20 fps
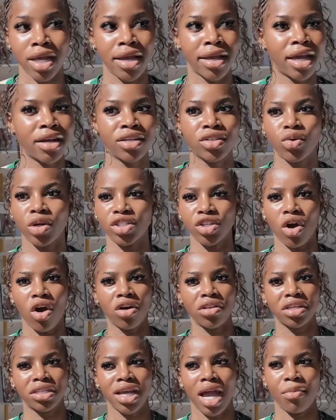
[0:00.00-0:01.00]
I get this question
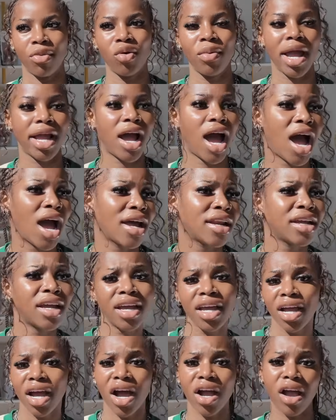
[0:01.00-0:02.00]
all the time. Oh my God,
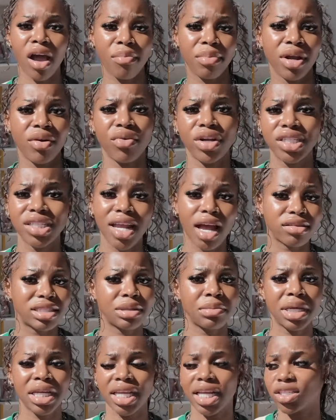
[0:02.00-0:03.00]
a company reached out
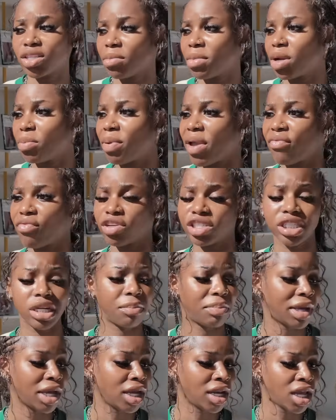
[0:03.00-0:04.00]
to me. They told me to pay for
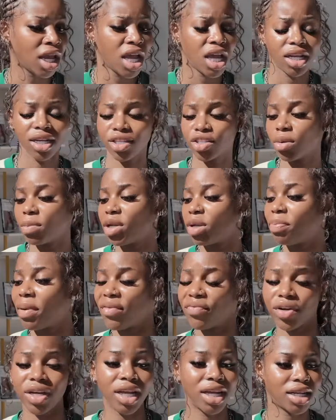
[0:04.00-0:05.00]
shipping. They told me to
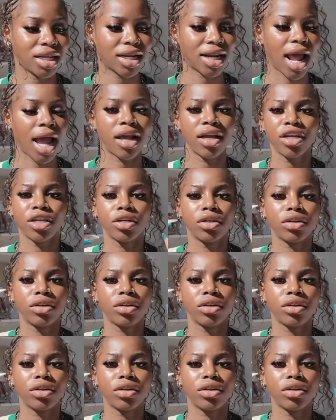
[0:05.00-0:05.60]
pay for da da da.